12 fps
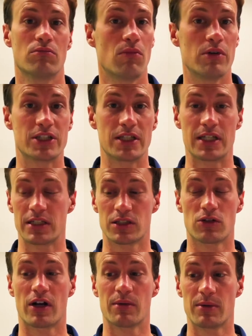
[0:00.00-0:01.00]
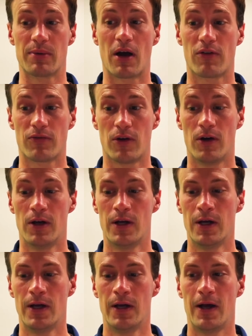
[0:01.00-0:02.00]
which I think is incredibly powerful.
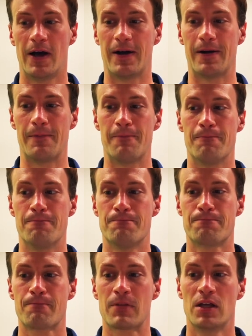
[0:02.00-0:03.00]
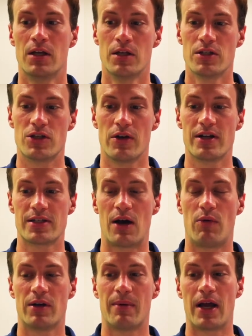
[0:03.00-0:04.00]
Um, so here's
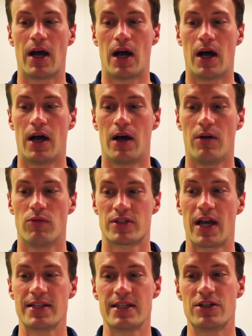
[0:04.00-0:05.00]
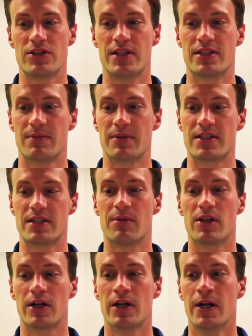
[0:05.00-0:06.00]
how one of my uh, science teachers did something
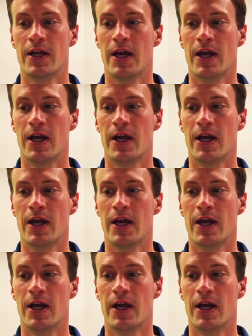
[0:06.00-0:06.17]
similar.